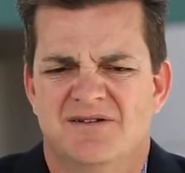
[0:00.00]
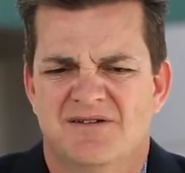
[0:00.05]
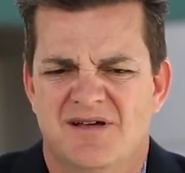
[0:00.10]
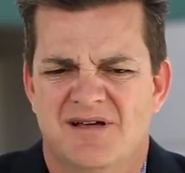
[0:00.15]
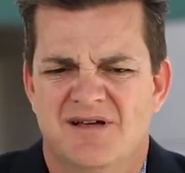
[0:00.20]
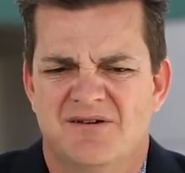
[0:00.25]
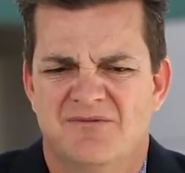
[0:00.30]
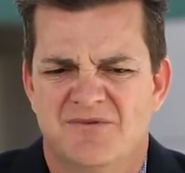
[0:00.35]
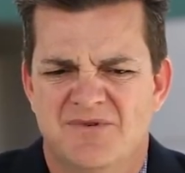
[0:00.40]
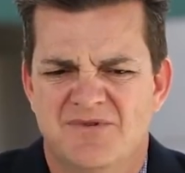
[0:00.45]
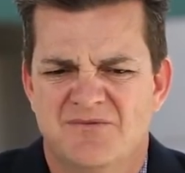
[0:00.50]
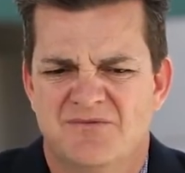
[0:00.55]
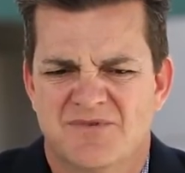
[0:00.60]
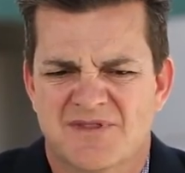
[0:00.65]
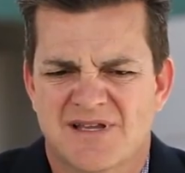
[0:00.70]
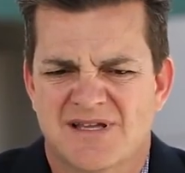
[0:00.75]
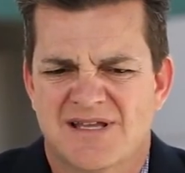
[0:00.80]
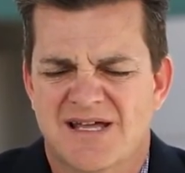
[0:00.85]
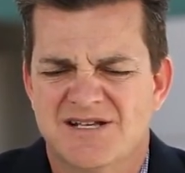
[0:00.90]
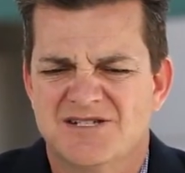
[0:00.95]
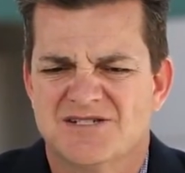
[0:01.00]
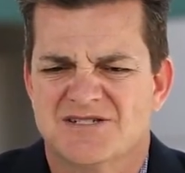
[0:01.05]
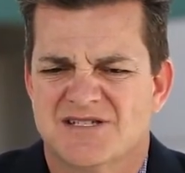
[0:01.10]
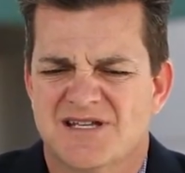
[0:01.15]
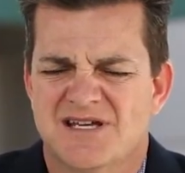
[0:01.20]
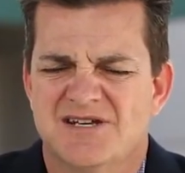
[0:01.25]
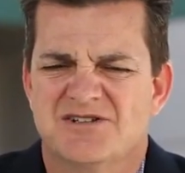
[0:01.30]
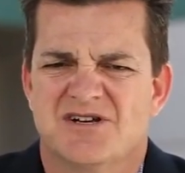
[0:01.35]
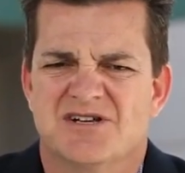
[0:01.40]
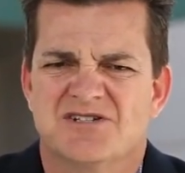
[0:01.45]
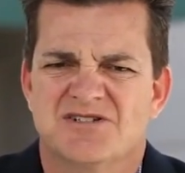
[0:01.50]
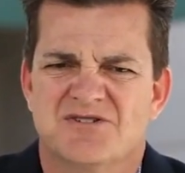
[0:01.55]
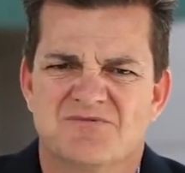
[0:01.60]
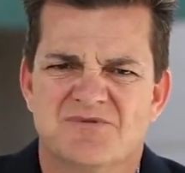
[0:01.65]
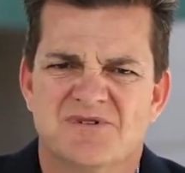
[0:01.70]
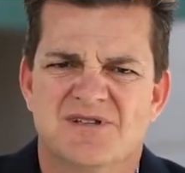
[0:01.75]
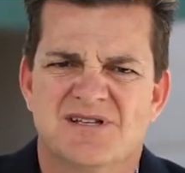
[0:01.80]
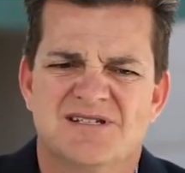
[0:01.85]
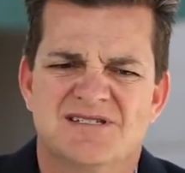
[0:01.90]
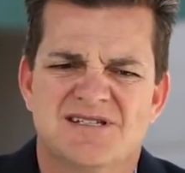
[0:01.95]
the legislature, I should
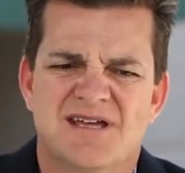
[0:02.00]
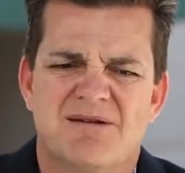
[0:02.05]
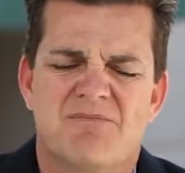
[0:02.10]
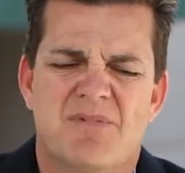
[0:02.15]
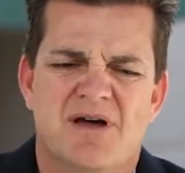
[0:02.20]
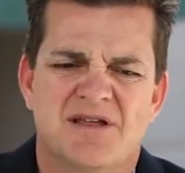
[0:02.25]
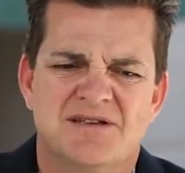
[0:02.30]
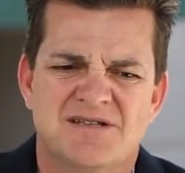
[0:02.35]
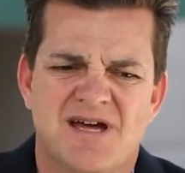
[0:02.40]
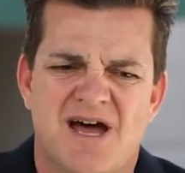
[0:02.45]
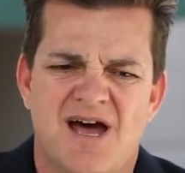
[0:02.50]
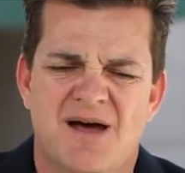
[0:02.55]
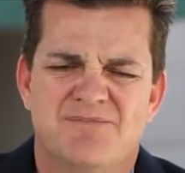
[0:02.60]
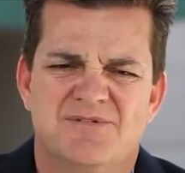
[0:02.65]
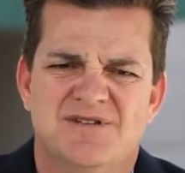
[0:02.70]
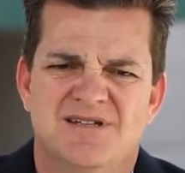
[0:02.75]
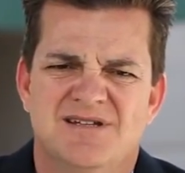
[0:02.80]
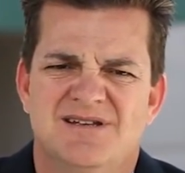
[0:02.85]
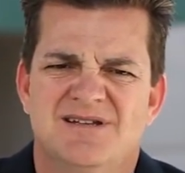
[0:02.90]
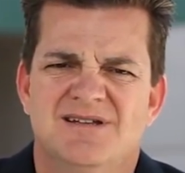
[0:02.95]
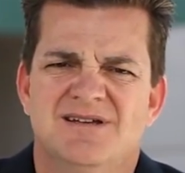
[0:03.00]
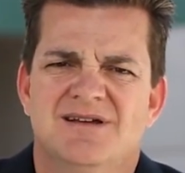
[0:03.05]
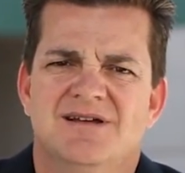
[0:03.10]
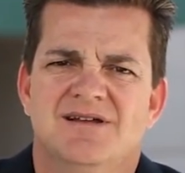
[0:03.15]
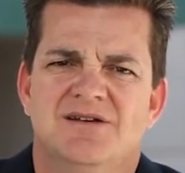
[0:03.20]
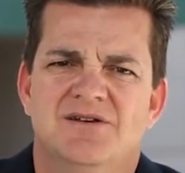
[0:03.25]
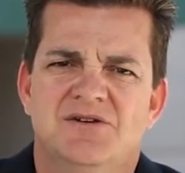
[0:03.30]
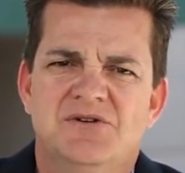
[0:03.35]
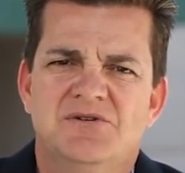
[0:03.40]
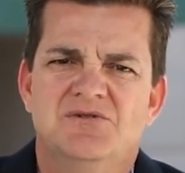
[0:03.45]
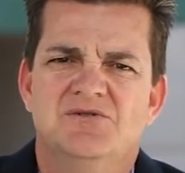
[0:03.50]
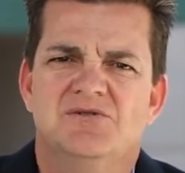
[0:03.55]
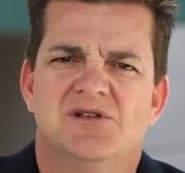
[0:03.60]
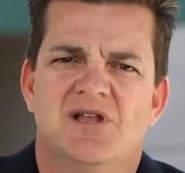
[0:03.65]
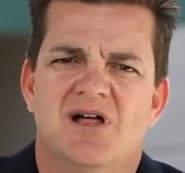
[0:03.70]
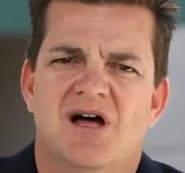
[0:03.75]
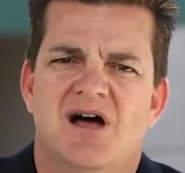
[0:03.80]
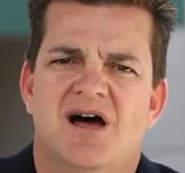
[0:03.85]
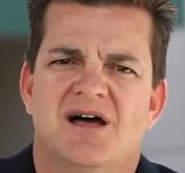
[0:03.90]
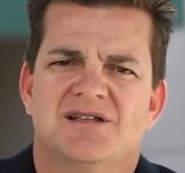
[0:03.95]
really say, adopted new
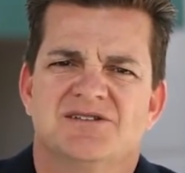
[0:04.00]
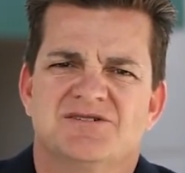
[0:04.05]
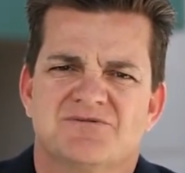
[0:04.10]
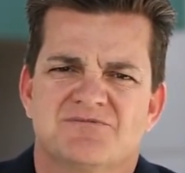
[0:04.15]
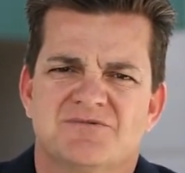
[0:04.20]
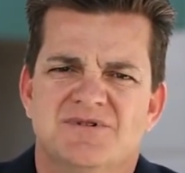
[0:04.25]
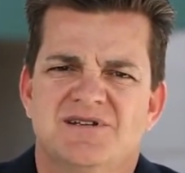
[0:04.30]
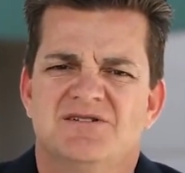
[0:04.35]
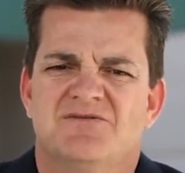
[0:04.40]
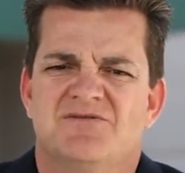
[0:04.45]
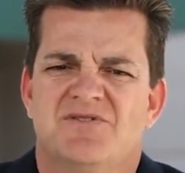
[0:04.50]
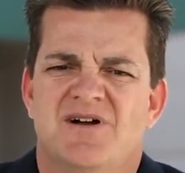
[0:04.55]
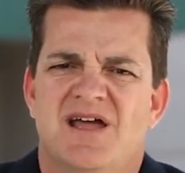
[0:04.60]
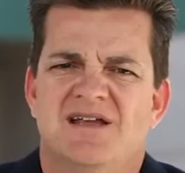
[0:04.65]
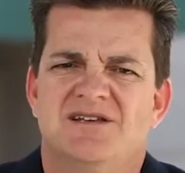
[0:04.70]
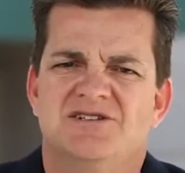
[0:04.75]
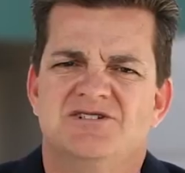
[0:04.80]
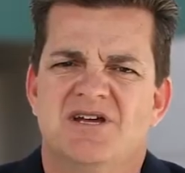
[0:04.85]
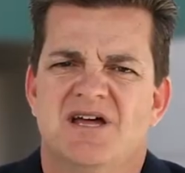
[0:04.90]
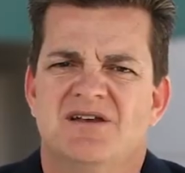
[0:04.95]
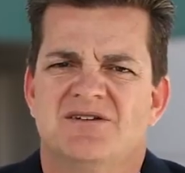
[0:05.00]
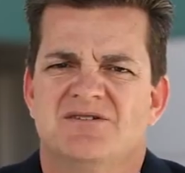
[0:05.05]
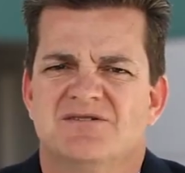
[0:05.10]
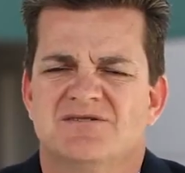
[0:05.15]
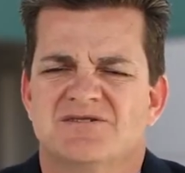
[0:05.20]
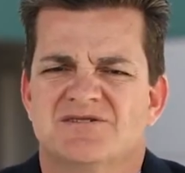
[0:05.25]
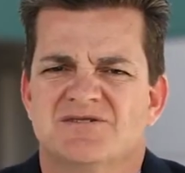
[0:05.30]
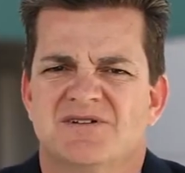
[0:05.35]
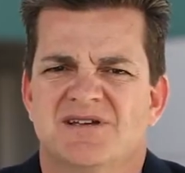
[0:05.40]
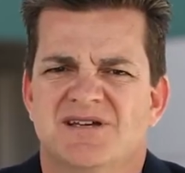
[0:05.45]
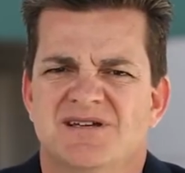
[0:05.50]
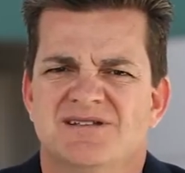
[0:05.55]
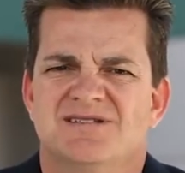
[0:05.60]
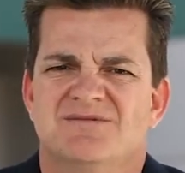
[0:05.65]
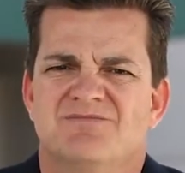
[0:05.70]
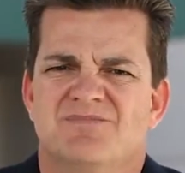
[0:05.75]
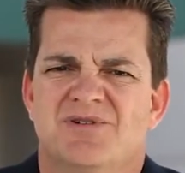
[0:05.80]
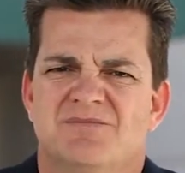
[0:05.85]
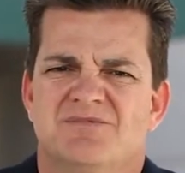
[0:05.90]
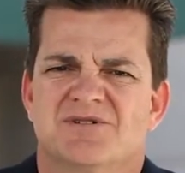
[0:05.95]
law to redefine gender, so kids
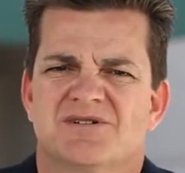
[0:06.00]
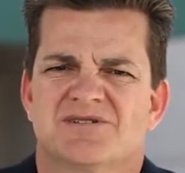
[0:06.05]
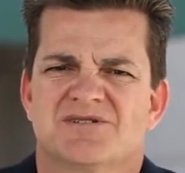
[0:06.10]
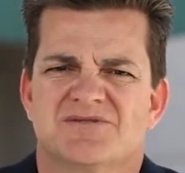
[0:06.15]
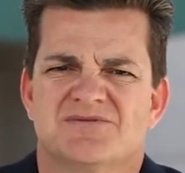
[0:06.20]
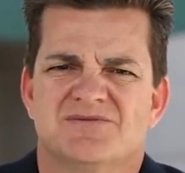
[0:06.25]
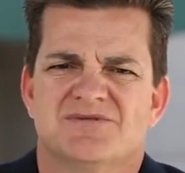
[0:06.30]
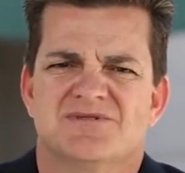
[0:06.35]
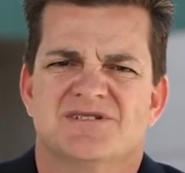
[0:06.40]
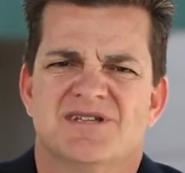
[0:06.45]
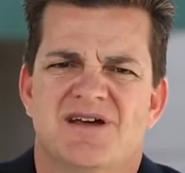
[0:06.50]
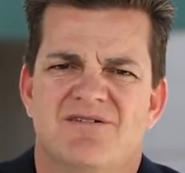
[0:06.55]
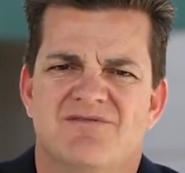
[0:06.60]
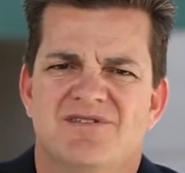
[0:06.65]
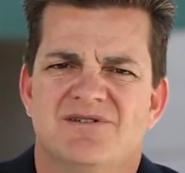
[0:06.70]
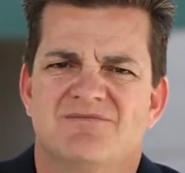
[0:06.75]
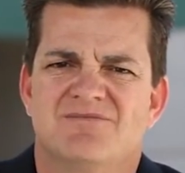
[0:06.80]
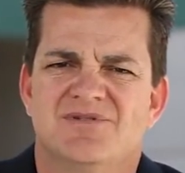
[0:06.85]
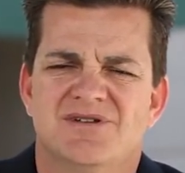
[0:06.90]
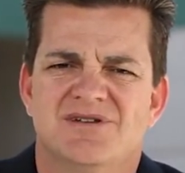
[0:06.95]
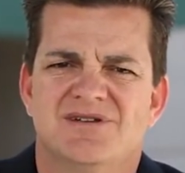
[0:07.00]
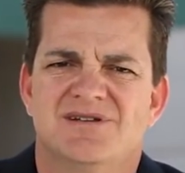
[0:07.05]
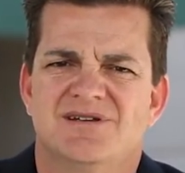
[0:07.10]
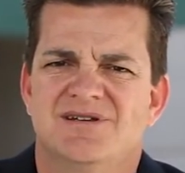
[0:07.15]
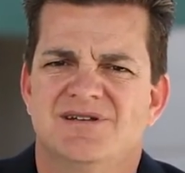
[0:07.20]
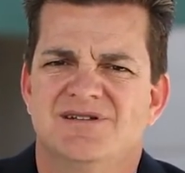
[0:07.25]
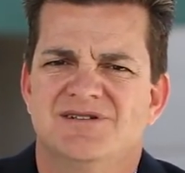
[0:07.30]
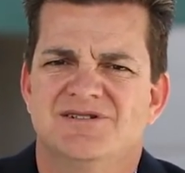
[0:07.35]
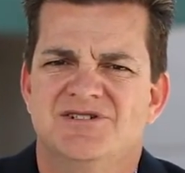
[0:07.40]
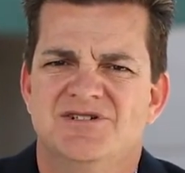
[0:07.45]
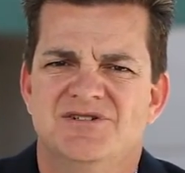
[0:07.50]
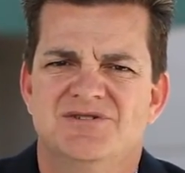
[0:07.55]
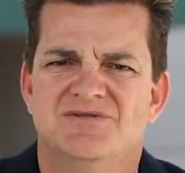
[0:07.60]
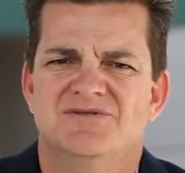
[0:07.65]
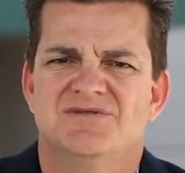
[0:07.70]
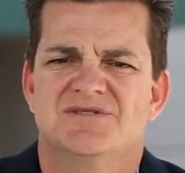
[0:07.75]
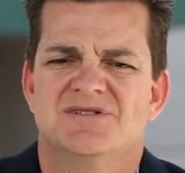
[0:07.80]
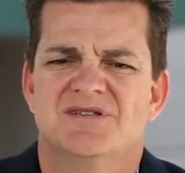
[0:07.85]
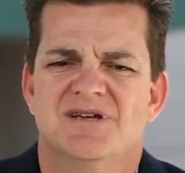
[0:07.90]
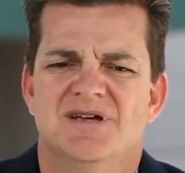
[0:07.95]
in public schools have the ability to
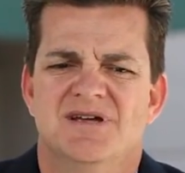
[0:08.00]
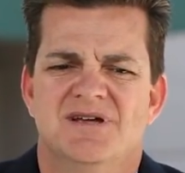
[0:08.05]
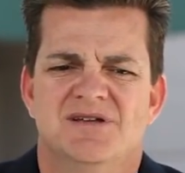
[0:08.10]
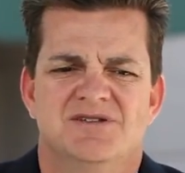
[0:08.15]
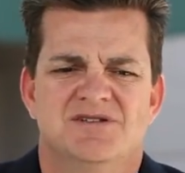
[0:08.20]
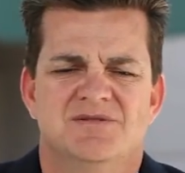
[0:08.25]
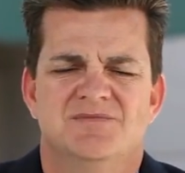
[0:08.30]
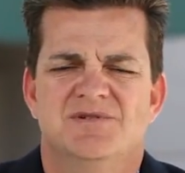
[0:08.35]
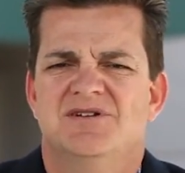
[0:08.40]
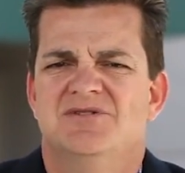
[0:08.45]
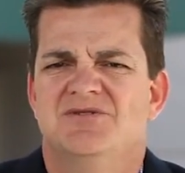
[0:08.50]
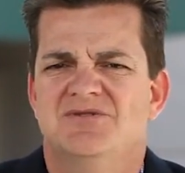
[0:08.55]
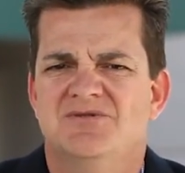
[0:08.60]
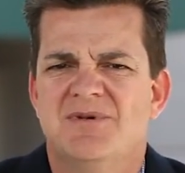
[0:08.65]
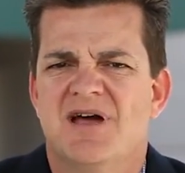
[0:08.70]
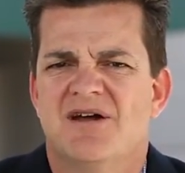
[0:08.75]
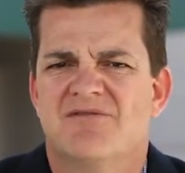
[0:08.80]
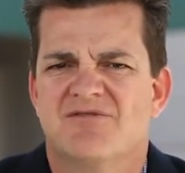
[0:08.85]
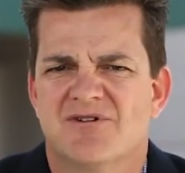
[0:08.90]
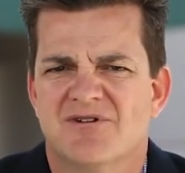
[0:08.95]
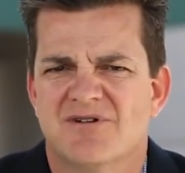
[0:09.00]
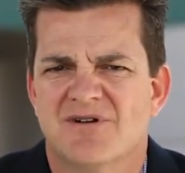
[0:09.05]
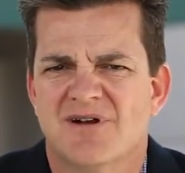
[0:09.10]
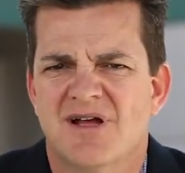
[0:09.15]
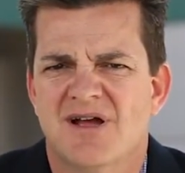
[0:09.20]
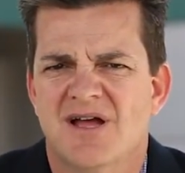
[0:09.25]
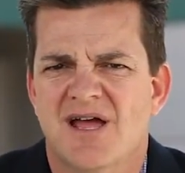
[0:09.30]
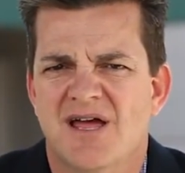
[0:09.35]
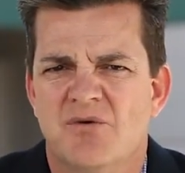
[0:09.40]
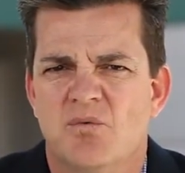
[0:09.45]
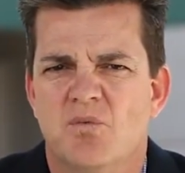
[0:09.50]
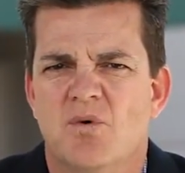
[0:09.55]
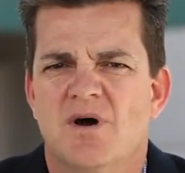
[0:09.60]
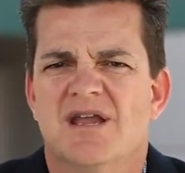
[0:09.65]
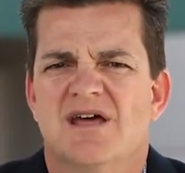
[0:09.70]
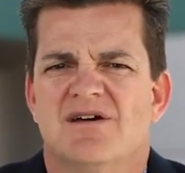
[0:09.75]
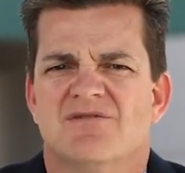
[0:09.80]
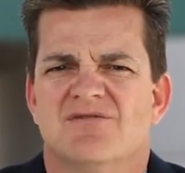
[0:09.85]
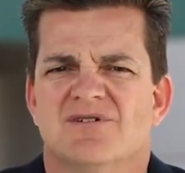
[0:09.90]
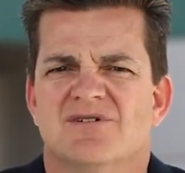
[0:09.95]
choose to be whomever and
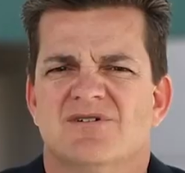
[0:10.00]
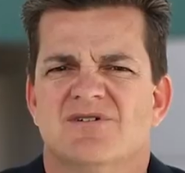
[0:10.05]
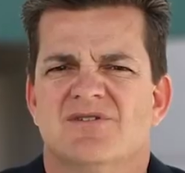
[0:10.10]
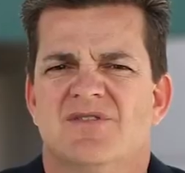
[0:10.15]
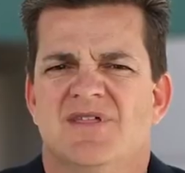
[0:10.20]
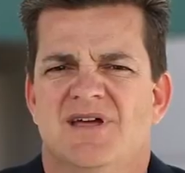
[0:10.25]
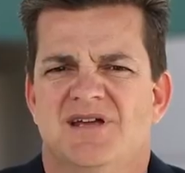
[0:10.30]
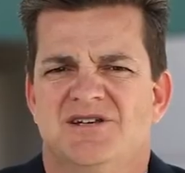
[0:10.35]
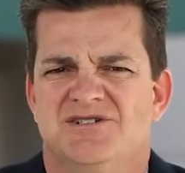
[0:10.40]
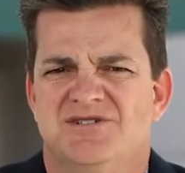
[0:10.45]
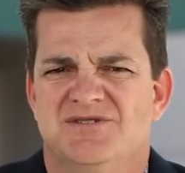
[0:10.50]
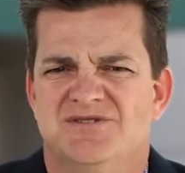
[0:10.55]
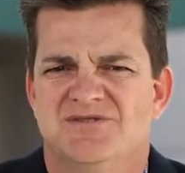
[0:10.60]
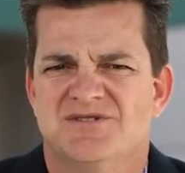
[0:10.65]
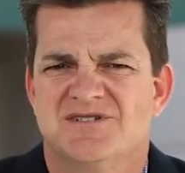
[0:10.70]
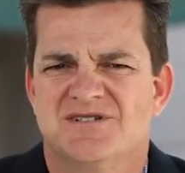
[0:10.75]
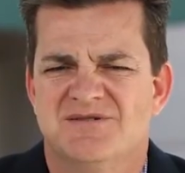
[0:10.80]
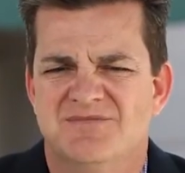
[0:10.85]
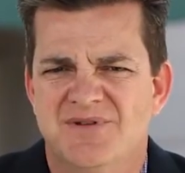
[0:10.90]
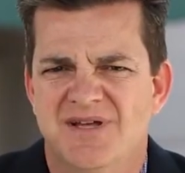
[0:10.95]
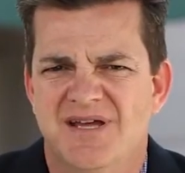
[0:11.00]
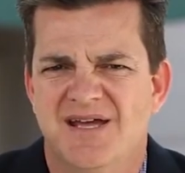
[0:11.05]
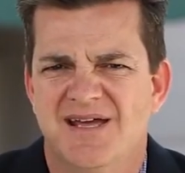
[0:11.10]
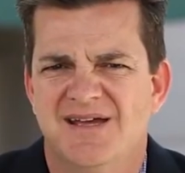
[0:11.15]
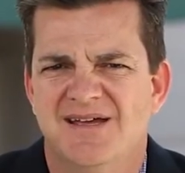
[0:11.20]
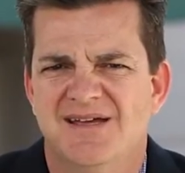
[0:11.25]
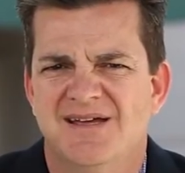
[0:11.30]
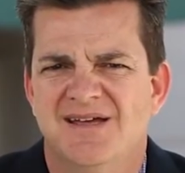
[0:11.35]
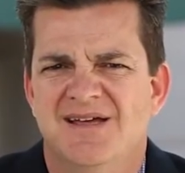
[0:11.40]
whatever they choose to be.